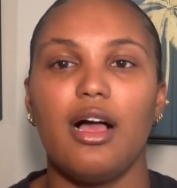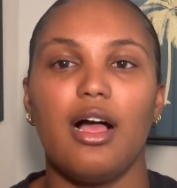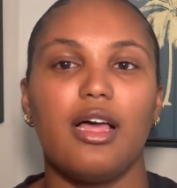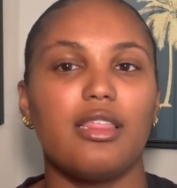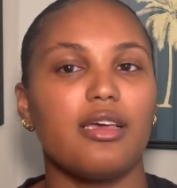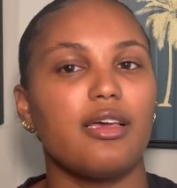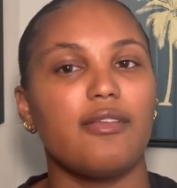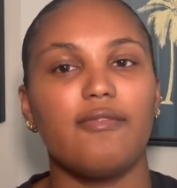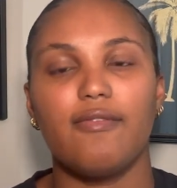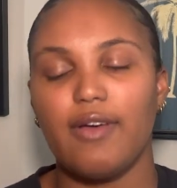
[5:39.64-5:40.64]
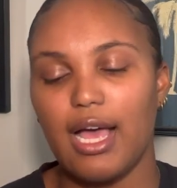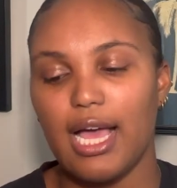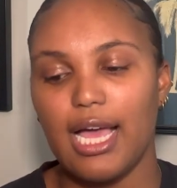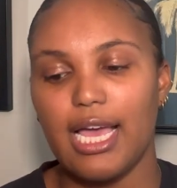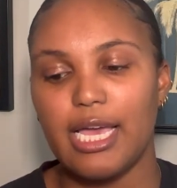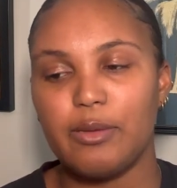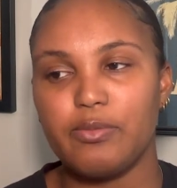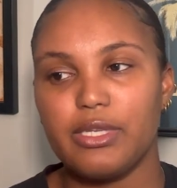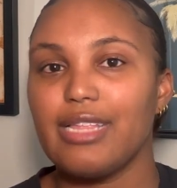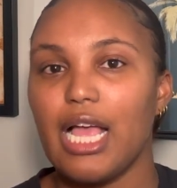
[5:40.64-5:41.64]
all the good
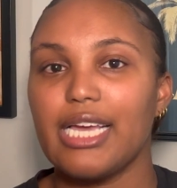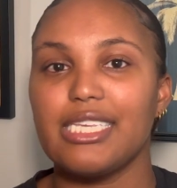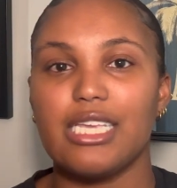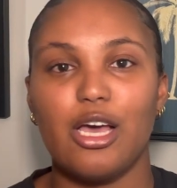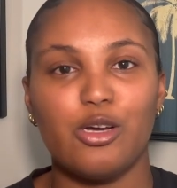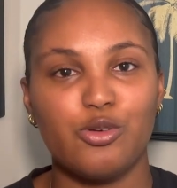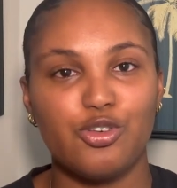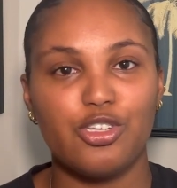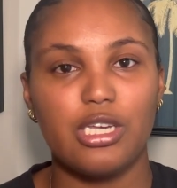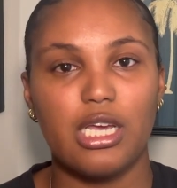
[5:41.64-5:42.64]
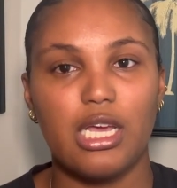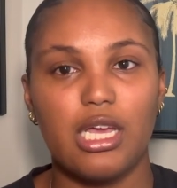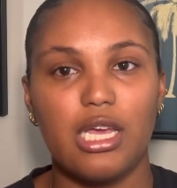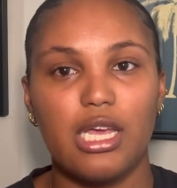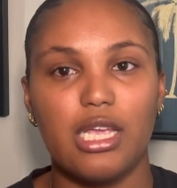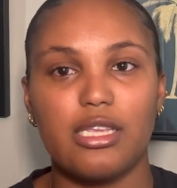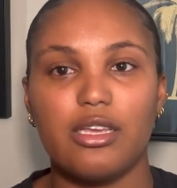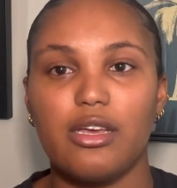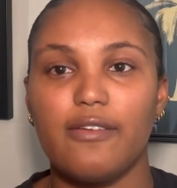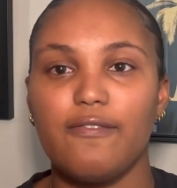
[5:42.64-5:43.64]
vibes, nice ocean,
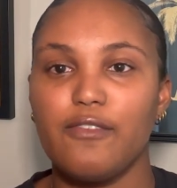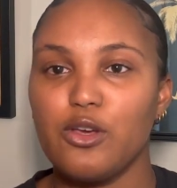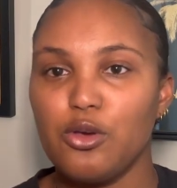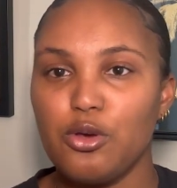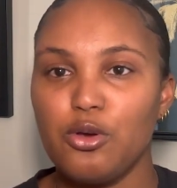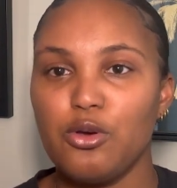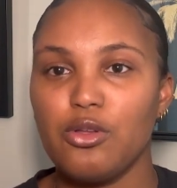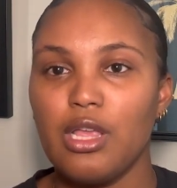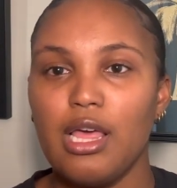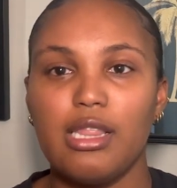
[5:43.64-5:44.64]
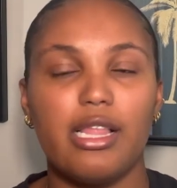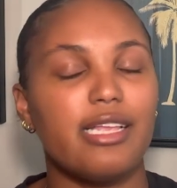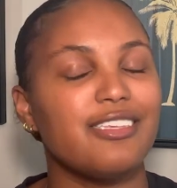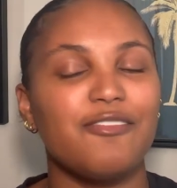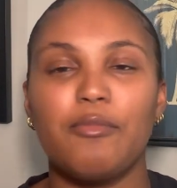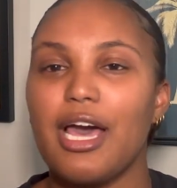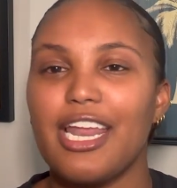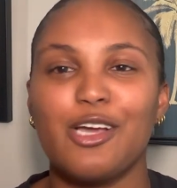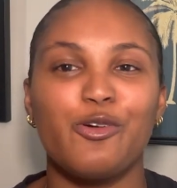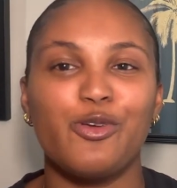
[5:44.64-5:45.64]
good food, lots of
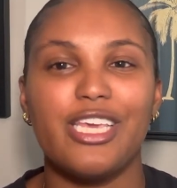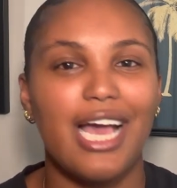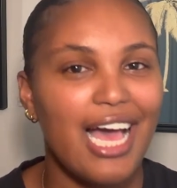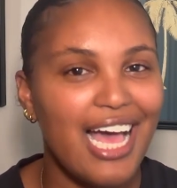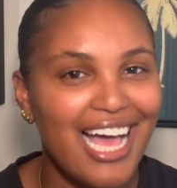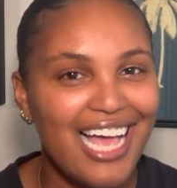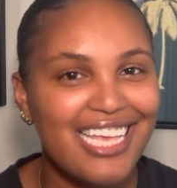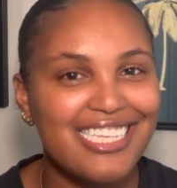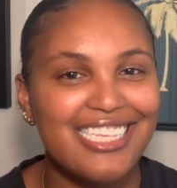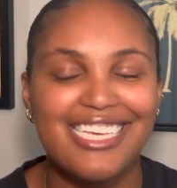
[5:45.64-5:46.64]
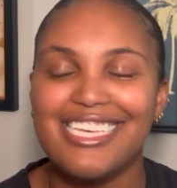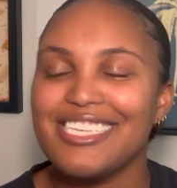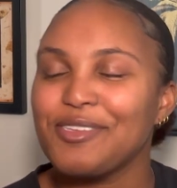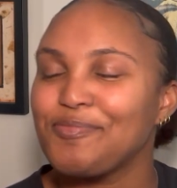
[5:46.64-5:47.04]
maracuyas, because